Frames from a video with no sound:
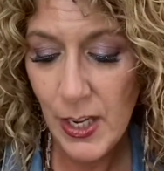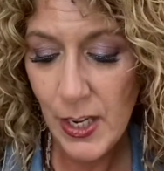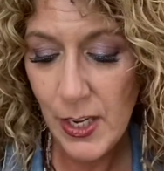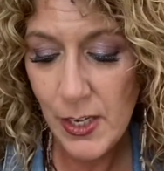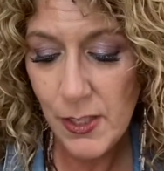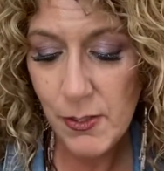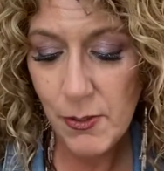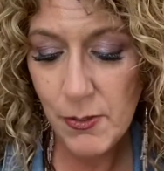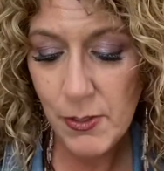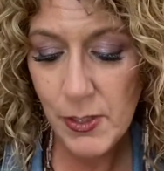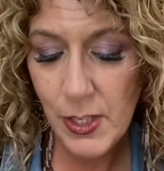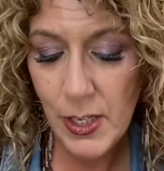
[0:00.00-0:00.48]

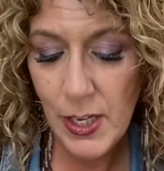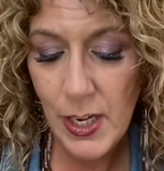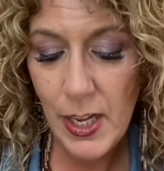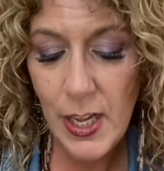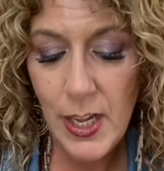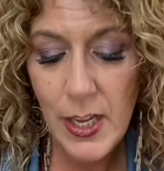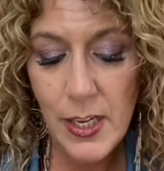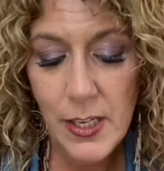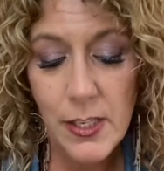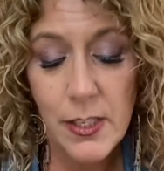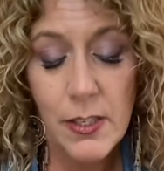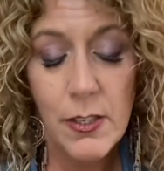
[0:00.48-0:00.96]
So
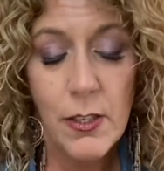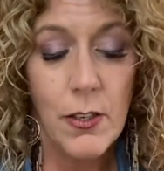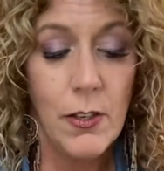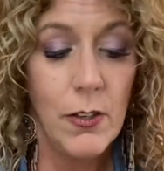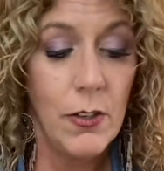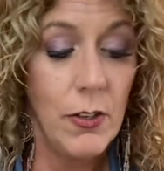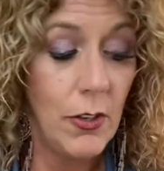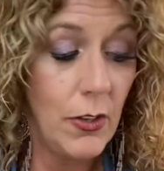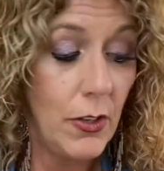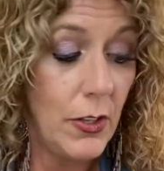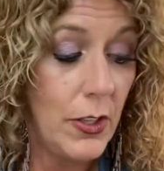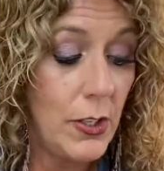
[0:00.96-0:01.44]

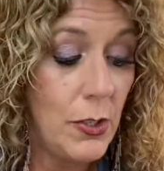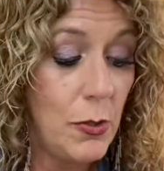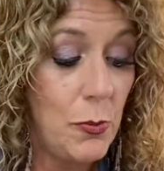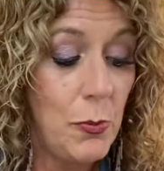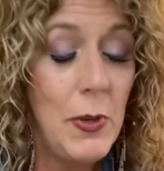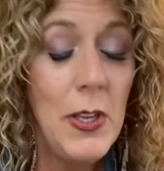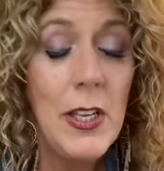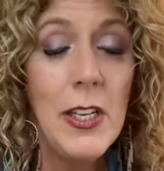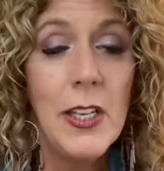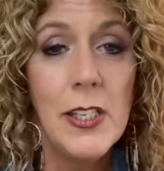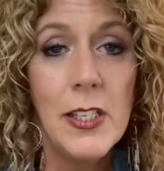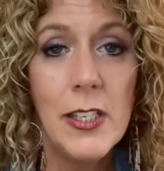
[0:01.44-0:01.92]
this
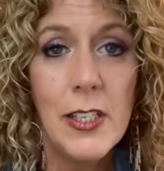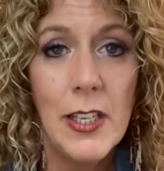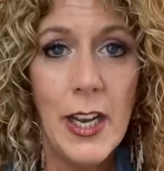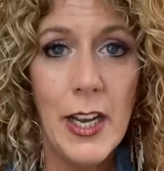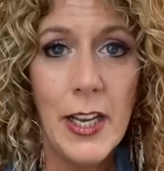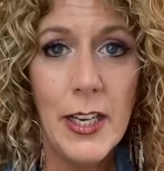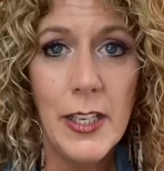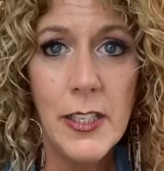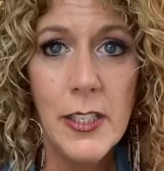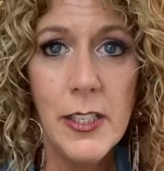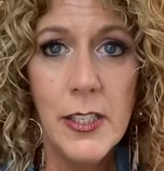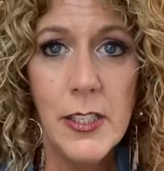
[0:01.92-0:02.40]
week's
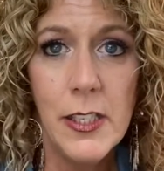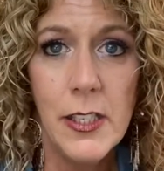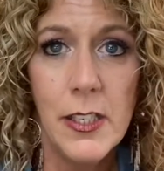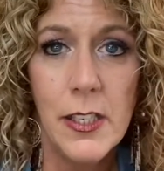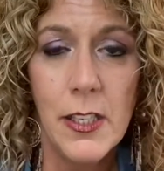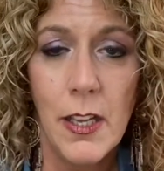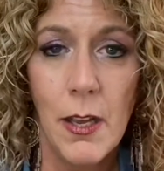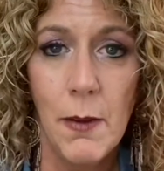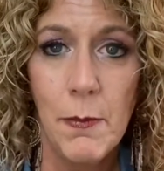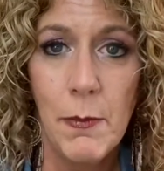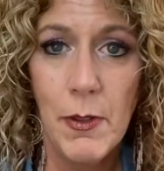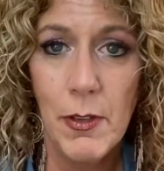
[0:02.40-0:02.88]
guidance is
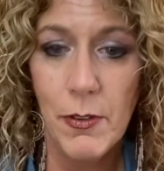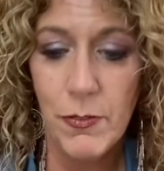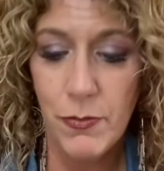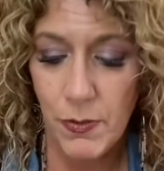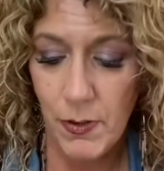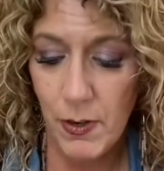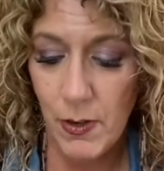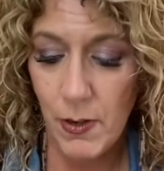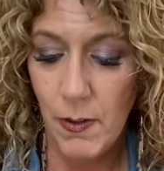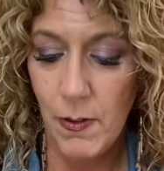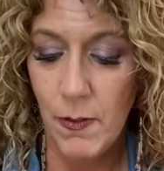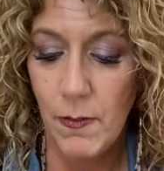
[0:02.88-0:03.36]
coming
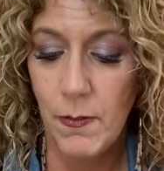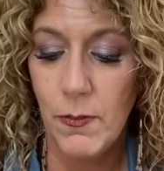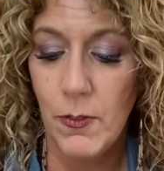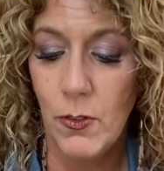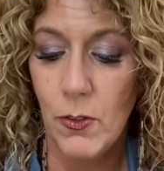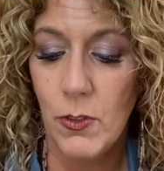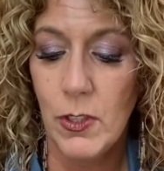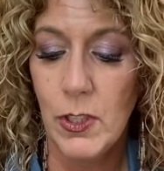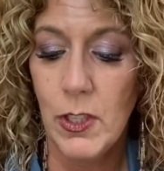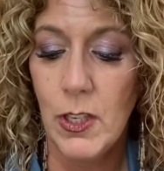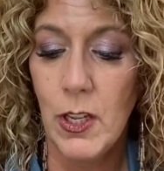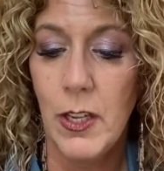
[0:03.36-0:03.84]
from
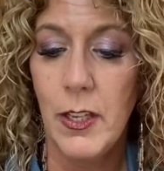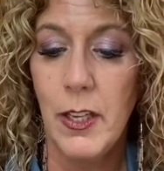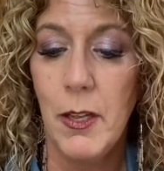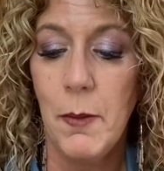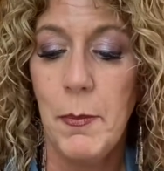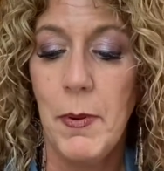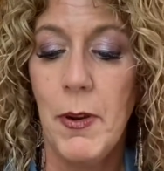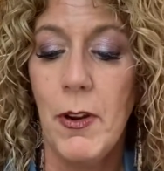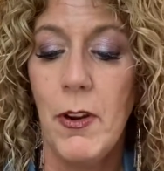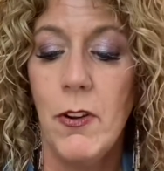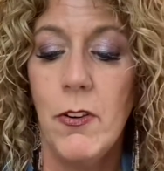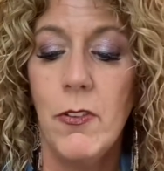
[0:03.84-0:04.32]
Colette
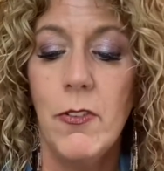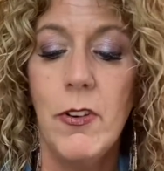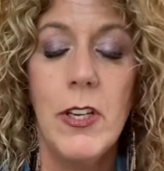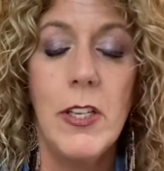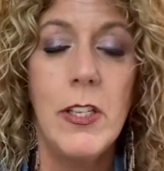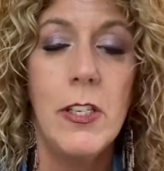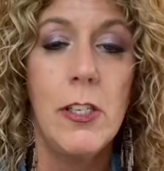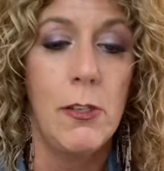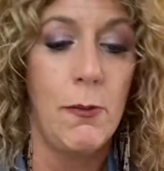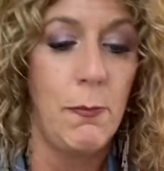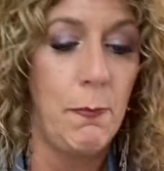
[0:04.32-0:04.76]
Baron Reid's